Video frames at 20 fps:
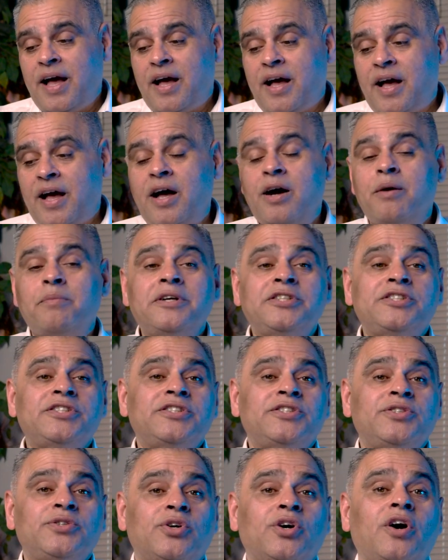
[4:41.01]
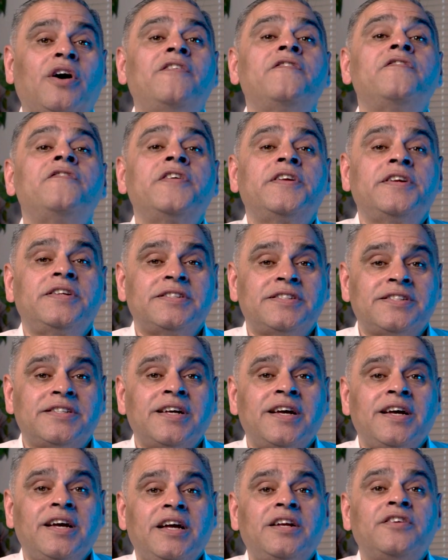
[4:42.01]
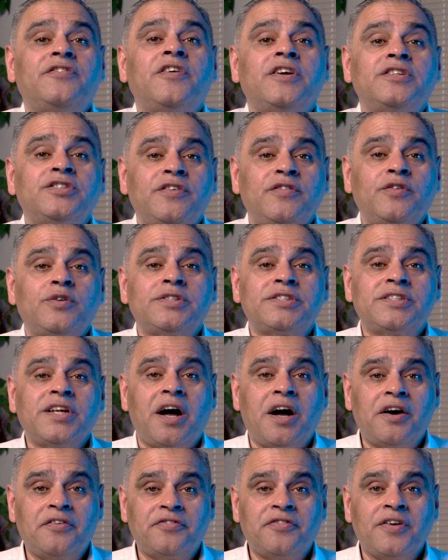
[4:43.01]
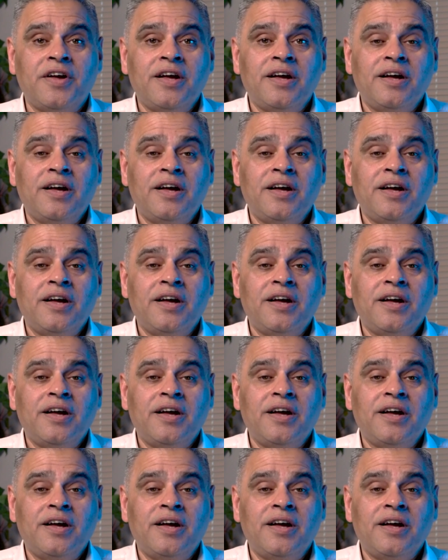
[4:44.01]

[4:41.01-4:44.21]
How much is your confidence in front of your staff?